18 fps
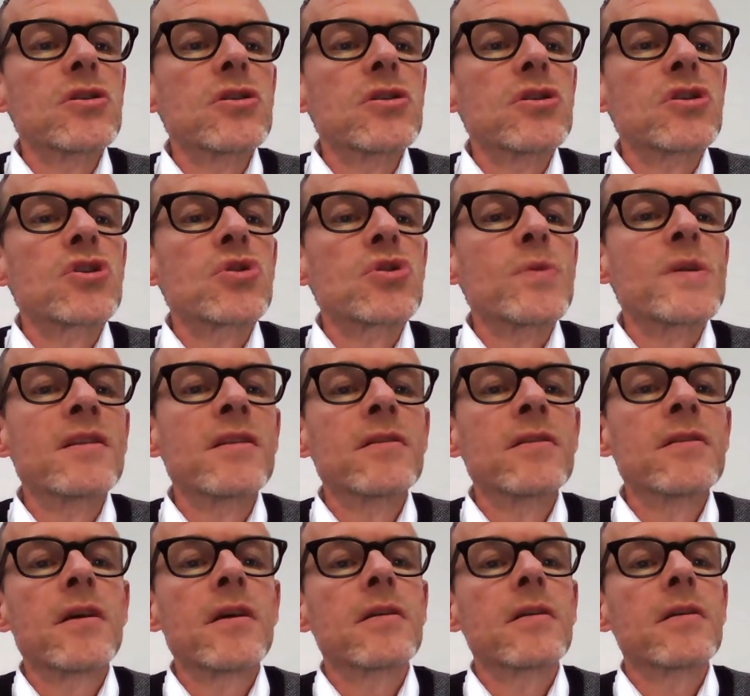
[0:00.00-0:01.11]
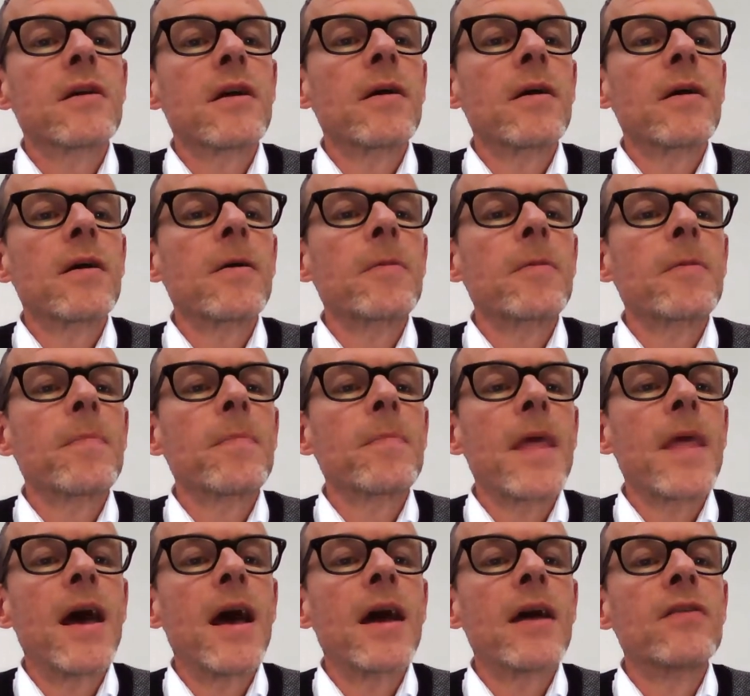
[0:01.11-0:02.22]
Sweden,
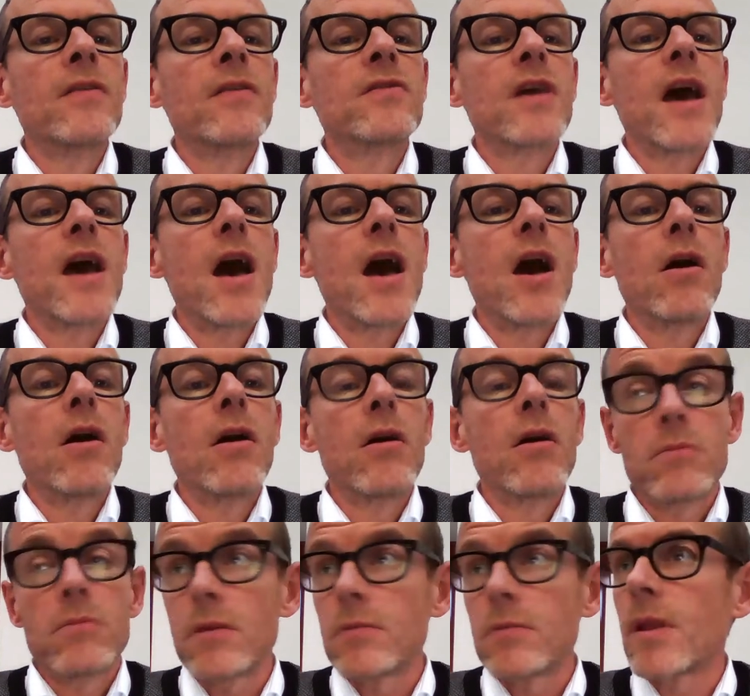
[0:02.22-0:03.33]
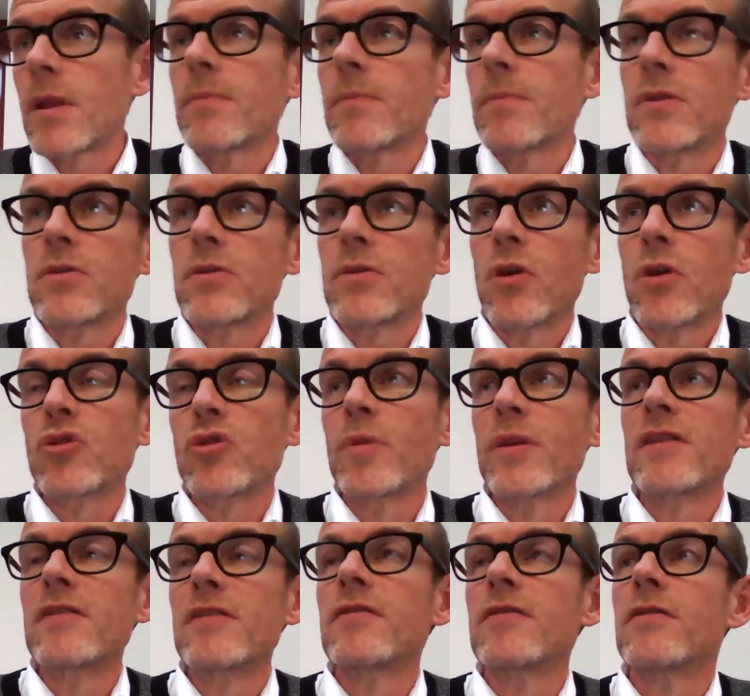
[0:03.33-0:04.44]
and
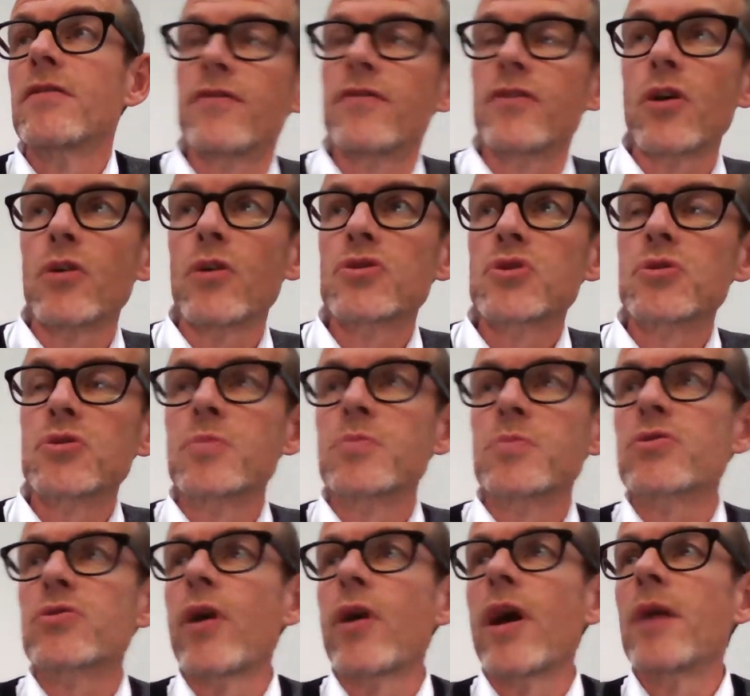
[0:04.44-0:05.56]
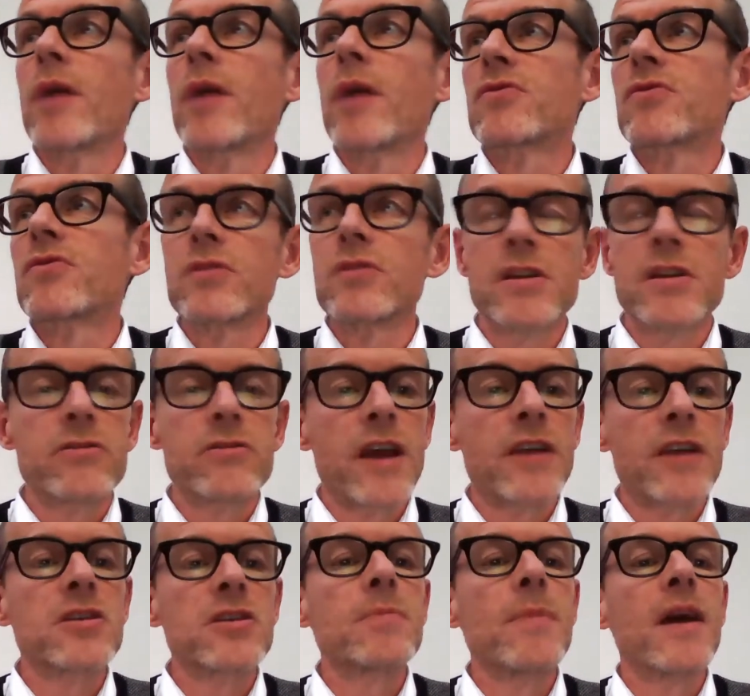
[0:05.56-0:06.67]
notably, for those who subscribe to the
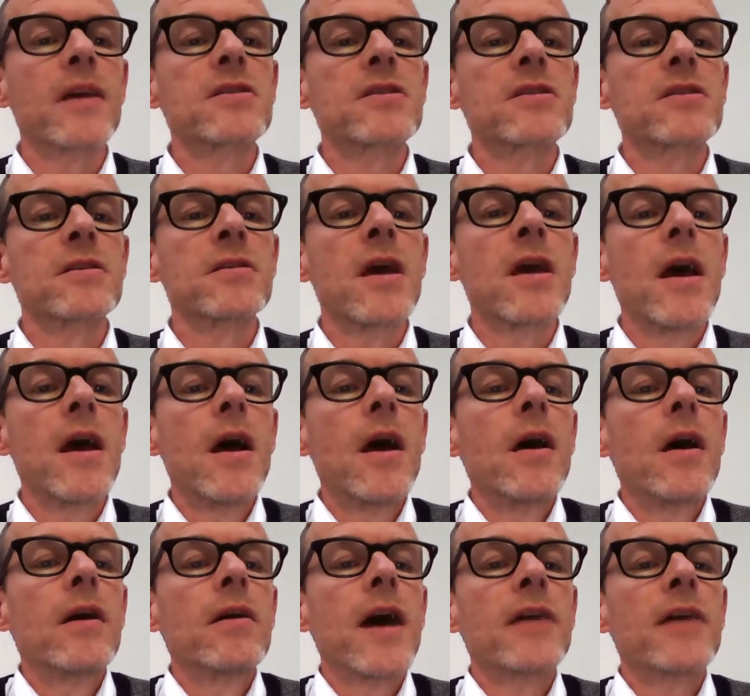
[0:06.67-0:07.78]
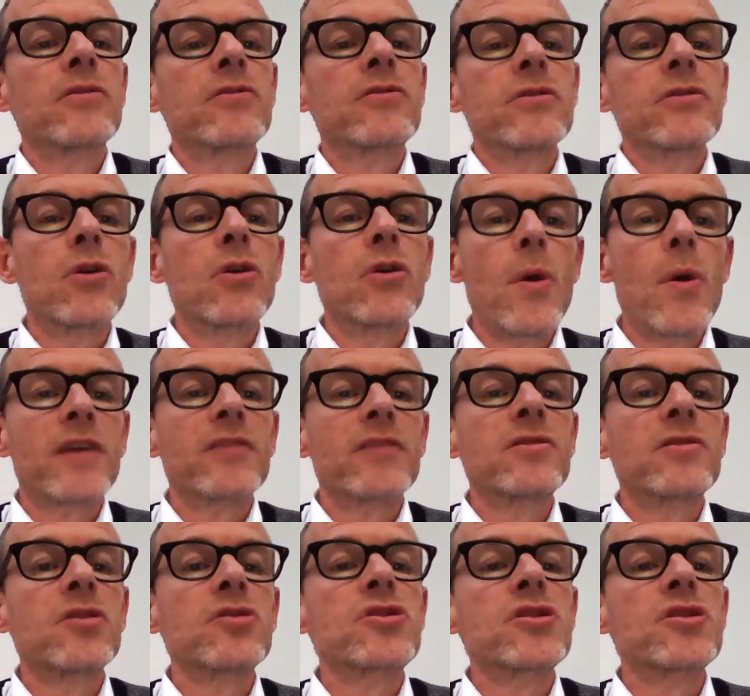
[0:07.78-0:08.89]
Interactions magazine,
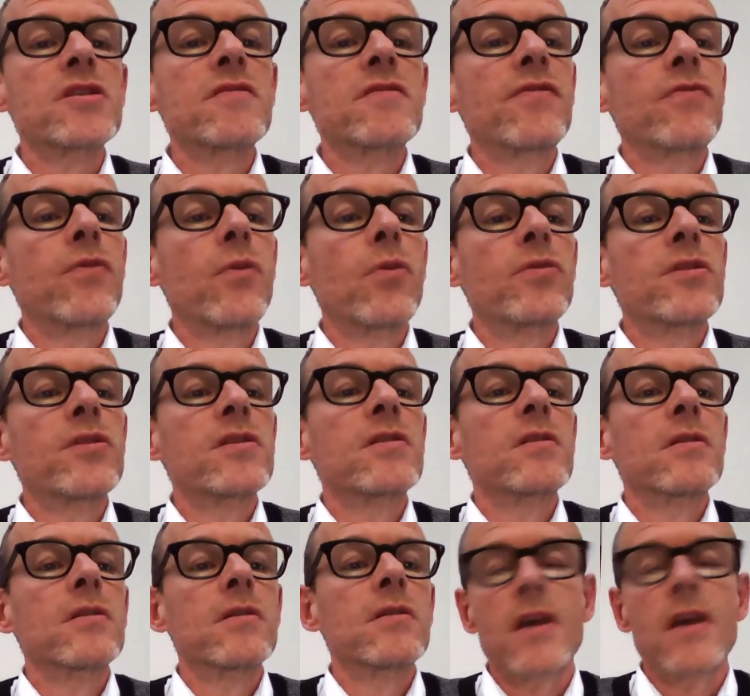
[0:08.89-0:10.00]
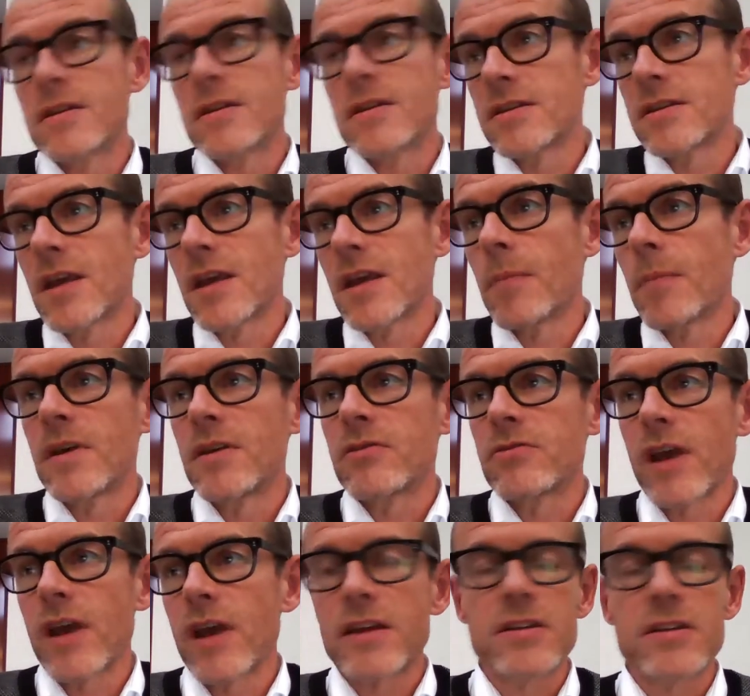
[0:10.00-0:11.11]
co-editor-in-chief for the ACM
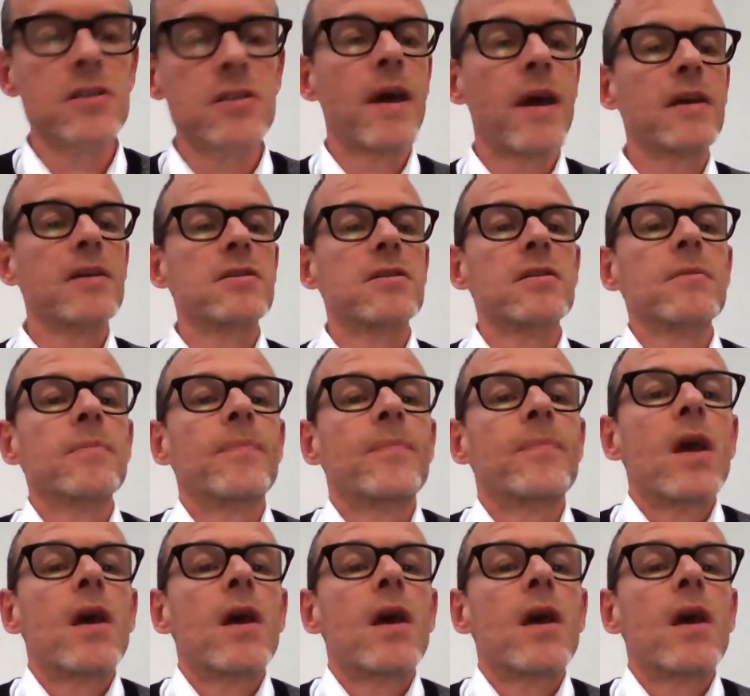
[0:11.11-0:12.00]
Interactions magazine.